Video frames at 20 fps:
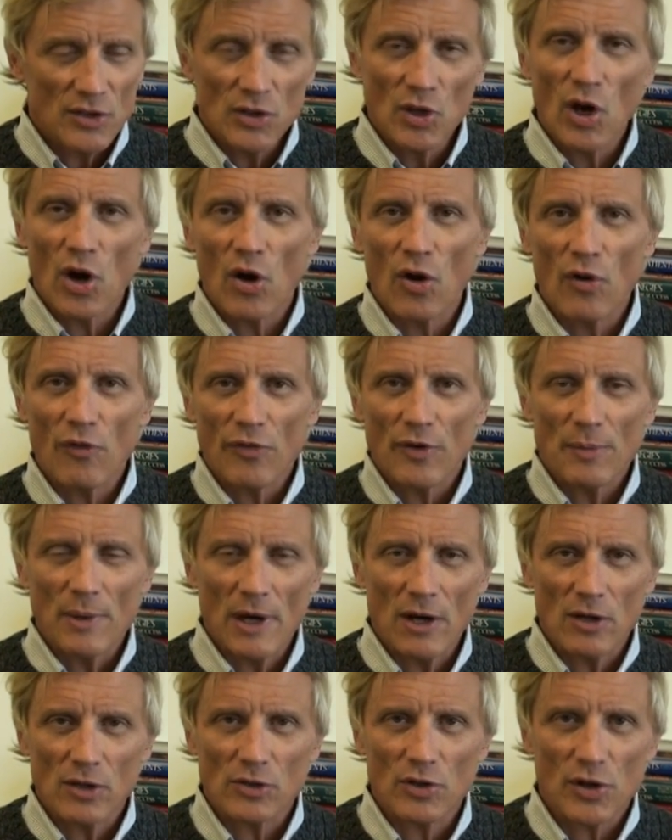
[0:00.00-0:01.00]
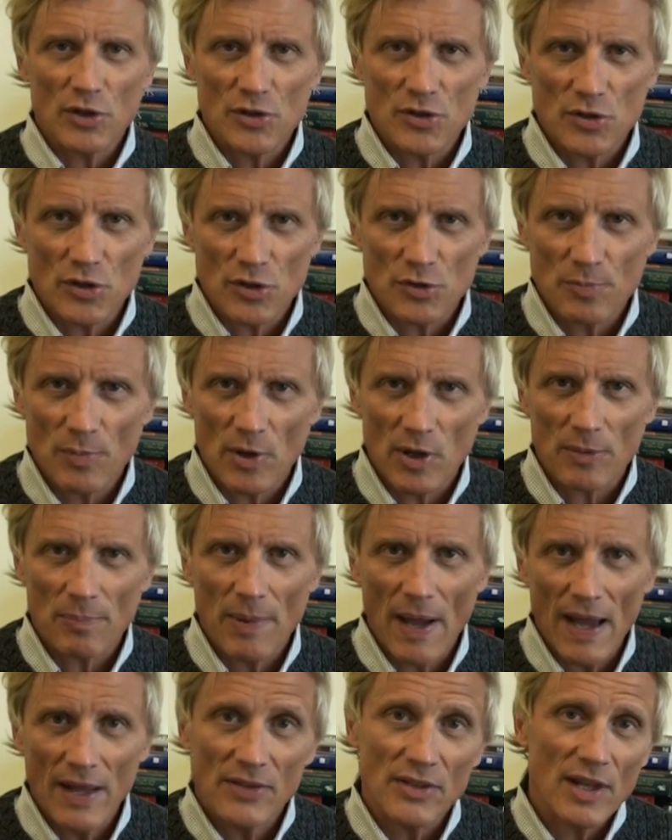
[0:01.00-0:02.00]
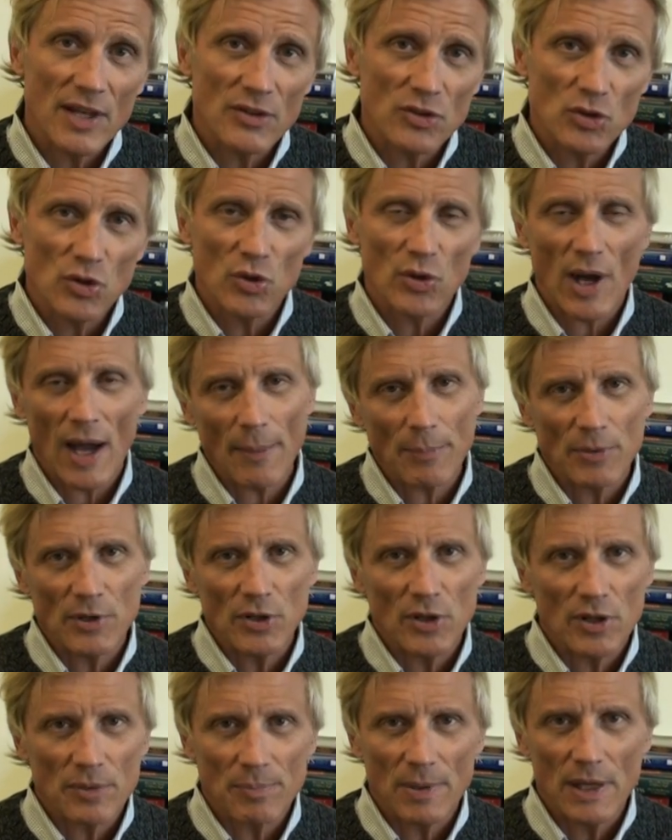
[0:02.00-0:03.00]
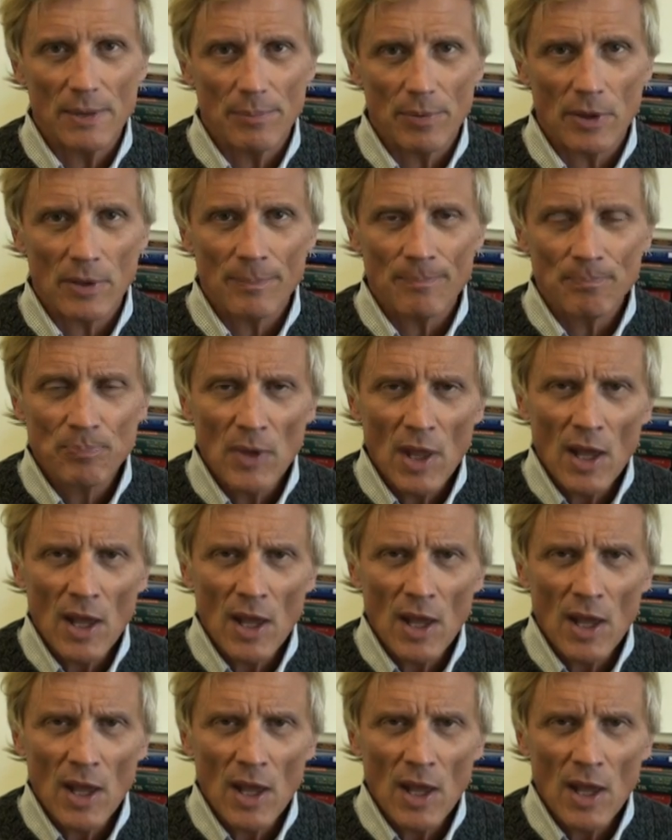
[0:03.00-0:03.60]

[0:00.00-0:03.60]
know from Harold Kushner's book, bad things do happen to good people.